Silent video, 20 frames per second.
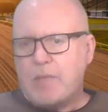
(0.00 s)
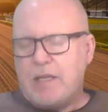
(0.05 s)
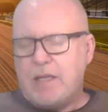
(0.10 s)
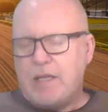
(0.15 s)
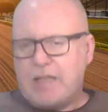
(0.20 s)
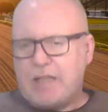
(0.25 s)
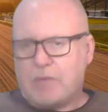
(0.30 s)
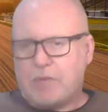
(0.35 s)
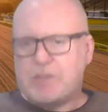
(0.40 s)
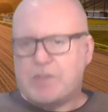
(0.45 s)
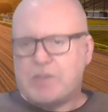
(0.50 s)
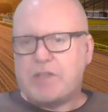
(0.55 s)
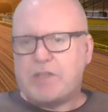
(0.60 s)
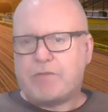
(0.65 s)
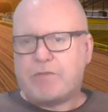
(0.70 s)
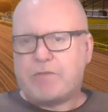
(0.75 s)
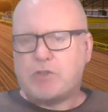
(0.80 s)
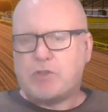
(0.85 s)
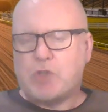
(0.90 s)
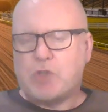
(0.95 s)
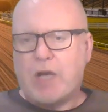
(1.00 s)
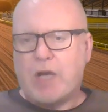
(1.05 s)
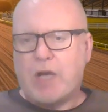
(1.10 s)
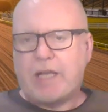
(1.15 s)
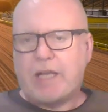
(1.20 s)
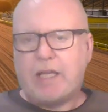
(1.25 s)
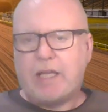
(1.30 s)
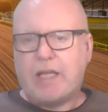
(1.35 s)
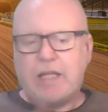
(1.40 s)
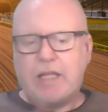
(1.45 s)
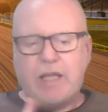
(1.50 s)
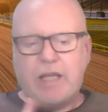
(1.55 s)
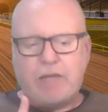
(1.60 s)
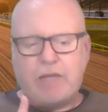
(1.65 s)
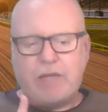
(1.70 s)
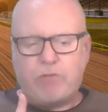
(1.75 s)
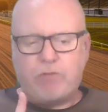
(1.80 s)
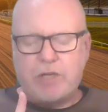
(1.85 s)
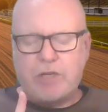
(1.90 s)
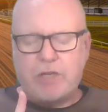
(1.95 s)
that was a different track.
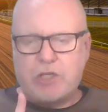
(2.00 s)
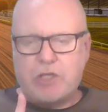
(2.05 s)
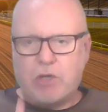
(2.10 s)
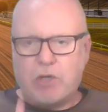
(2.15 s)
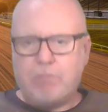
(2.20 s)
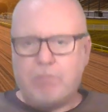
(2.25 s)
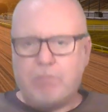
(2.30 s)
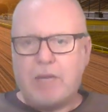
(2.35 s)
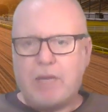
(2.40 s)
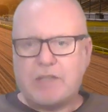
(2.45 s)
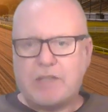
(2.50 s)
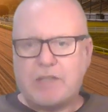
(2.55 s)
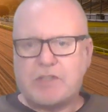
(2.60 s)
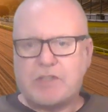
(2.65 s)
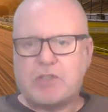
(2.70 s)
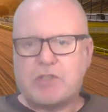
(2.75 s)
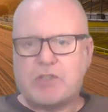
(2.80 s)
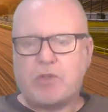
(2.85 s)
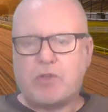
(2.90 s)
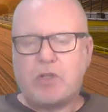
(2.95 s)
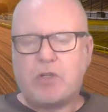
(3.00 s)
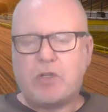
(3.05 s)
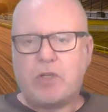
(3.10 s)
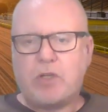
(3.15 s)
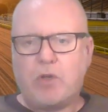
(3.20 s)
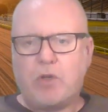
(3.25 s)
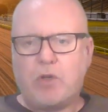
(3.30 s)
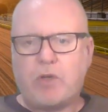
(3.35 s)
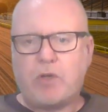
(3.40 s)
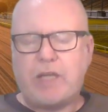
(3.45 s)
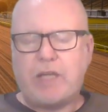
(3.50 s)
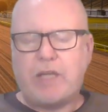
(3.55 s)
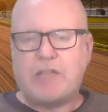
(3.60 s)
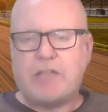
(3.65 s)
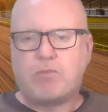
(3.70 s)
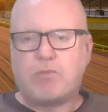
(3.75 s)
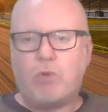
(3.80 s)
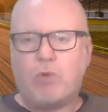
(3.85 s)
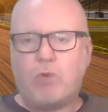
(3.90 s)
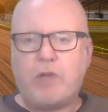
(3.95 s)
If we come back to Sutherland and look,
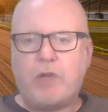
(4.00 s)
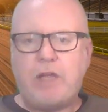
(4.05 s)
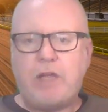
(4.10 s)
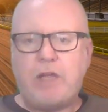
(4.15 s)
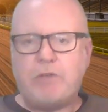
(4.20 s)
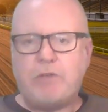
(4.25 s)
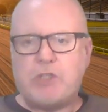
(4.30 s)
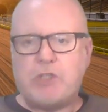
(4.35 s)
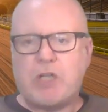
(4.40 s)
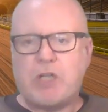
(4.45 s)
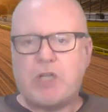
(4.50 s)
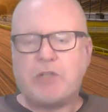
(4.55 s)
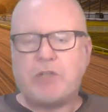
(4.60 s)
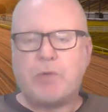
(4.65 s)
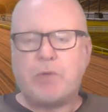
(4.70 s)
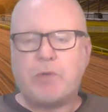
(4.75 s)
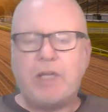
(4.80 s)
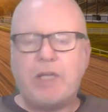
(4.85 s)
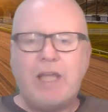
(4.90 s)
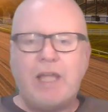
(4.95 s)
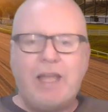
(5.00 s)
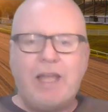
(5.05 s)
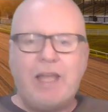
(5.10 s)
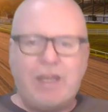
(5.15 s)
it's won here in January.